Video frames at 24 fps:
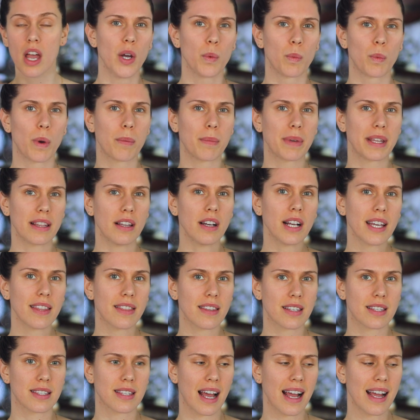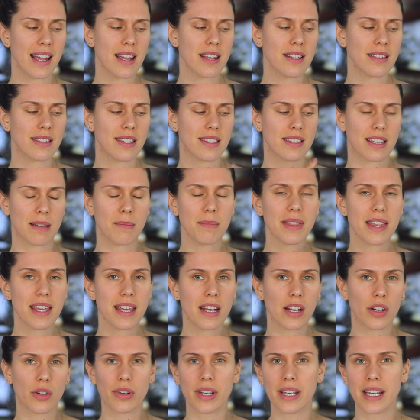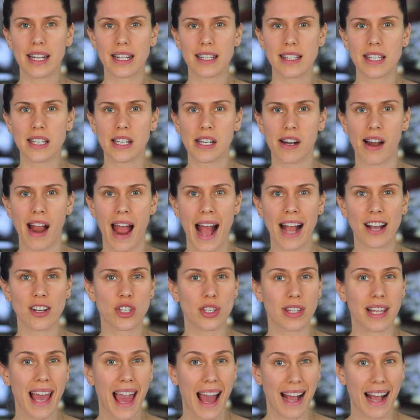When we look at the science, some of the ingredients here are actually